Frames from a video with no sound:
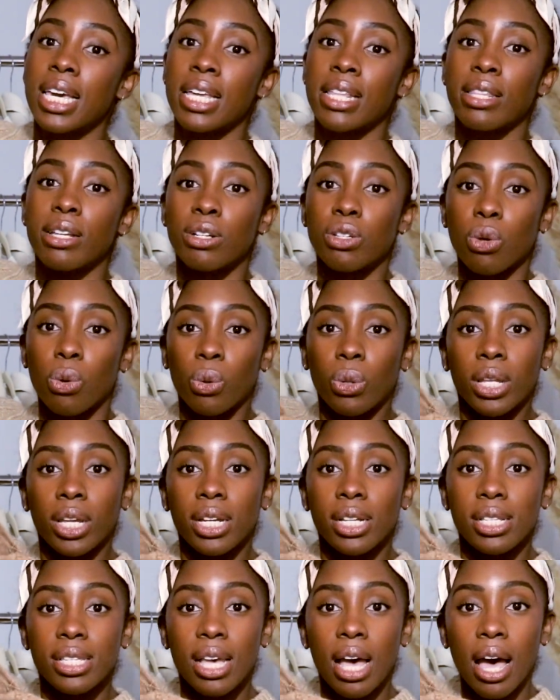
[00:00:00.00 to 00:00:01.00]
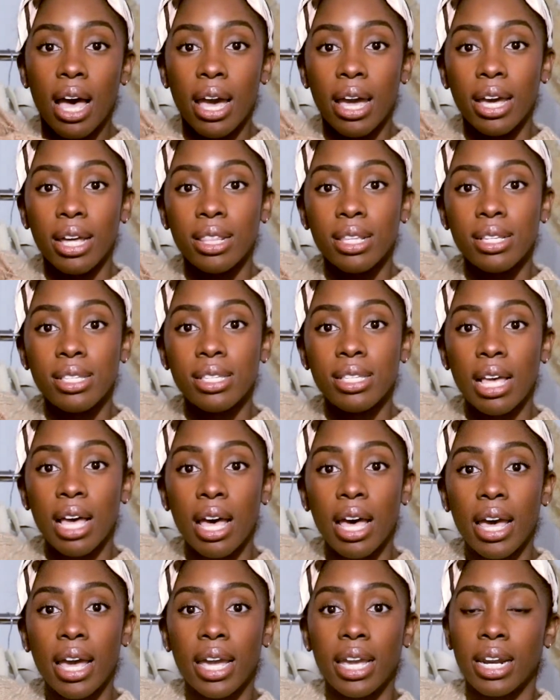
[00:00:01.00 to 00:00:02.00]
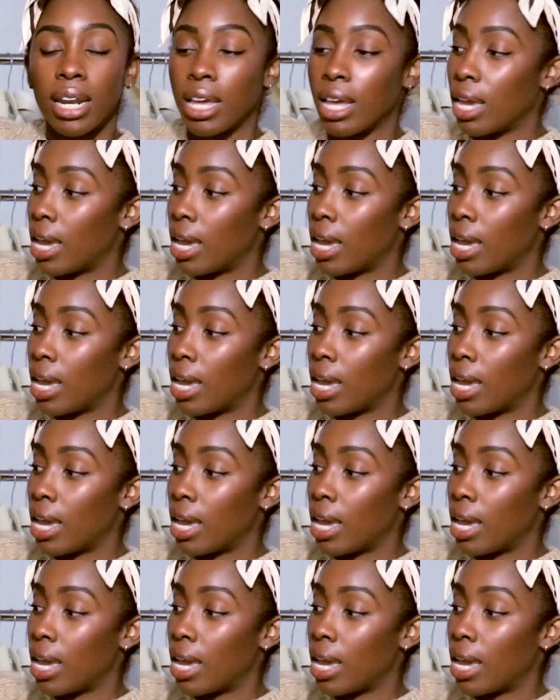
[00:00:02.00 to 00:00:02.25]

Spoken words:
There's only a tie on the side